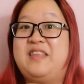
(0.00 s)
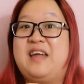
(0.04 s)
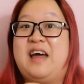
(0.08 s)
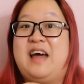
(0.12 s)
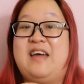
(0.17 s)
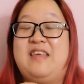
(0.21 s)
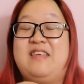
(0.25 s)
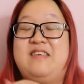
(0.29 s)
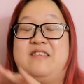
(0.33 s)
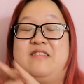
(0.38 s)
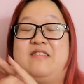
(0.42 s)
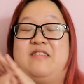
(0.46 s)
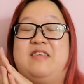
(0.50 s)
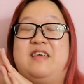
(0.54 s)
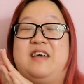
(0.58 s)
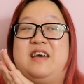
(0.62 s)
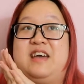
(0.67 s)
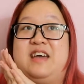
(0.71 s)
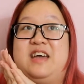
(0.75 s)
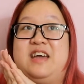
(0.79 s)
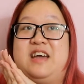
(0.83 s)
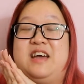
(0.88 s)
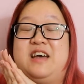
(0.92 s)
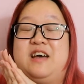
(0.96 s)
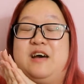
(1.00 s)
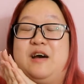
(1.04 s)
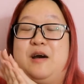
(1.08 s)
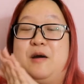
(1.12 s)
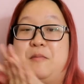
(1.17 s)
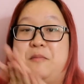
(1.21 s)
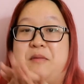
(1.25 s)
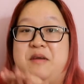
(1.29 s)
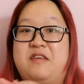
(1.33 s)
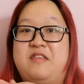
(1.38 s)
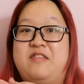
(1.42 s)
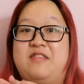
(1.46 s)
that is like
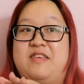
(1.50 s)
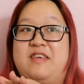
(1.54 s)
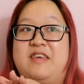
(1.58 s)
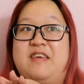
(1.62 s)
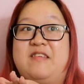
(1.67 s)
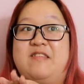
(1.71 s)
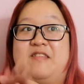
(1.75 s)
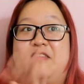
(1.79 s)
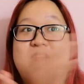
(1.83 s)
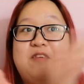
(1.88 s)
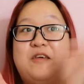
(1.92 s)
amazing.